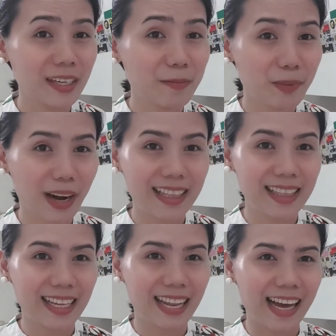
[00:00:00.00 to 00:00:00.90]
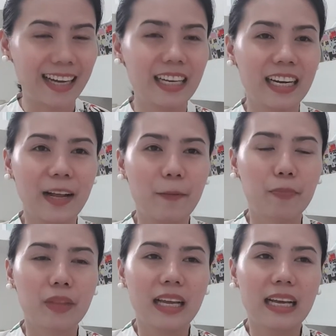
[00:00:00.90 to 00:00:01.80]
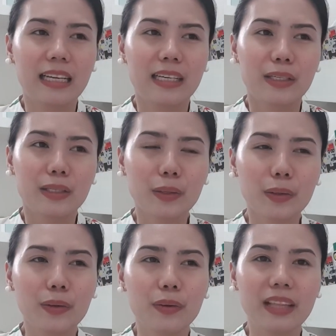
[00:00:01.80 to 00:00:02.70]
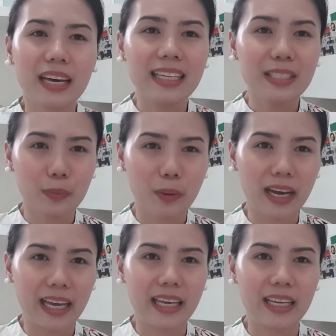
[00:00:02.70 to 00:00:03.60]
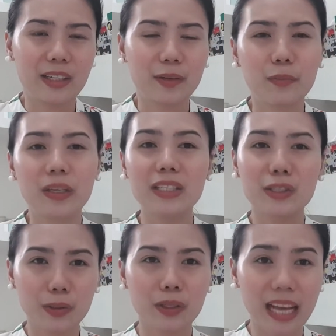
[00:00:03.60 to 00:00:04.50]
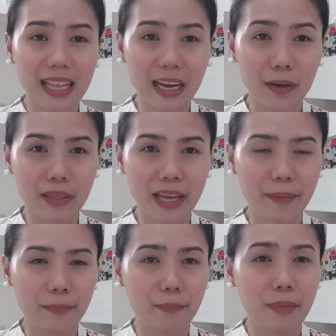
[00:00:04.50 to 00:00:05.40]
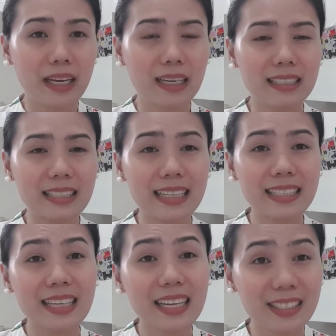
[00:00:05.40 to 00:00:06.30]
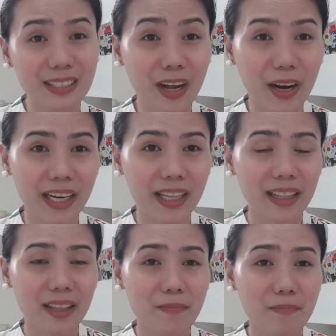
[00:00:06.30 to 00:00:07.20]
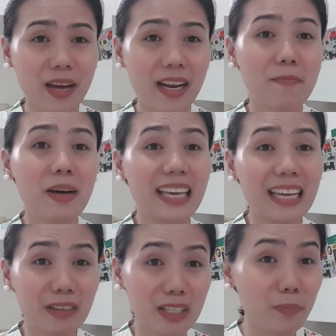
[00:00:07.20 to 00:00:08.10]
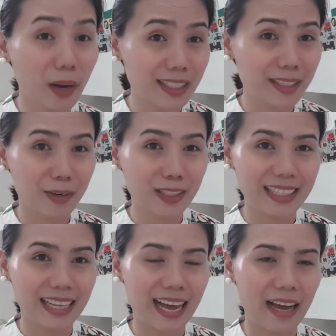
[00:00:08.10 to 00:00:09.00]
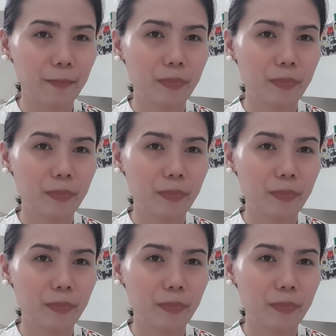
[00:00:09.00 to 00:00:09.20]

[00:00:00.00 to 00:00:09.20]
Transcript: ng pride nila. So that is why we should allow them, because it's the start para maging responsible sila.